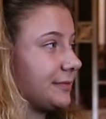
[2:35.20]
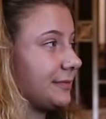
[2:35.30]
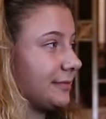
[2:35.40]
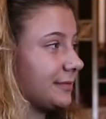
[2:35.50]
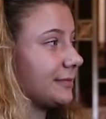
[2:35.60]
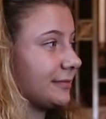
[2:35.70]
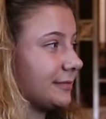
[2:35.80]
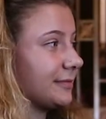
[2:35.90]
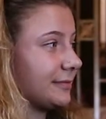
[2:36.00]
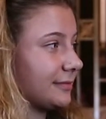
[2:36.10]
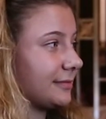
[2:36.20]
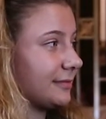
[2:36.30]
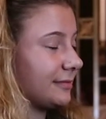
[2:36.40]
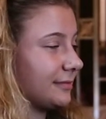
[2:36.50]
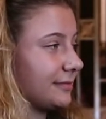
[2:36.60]

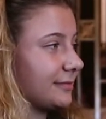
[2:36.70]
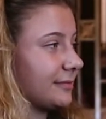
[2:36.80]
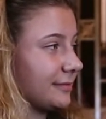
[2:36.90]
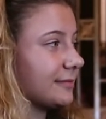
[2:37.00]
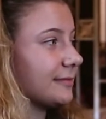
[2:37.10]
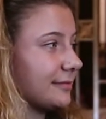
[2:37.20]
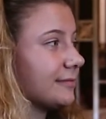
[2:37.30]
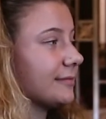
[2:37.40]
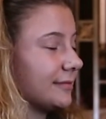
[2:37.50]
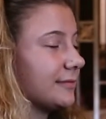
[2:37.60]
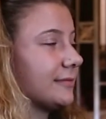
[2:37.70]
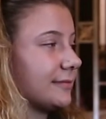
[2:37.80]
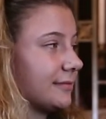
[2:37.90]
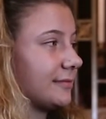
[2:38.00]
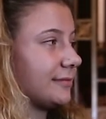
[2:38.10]

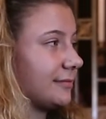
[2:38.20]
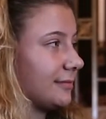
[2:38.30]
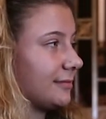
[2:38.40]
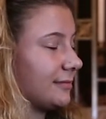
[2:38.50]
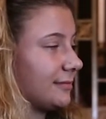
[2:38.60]
No words are spoken by the person on screen.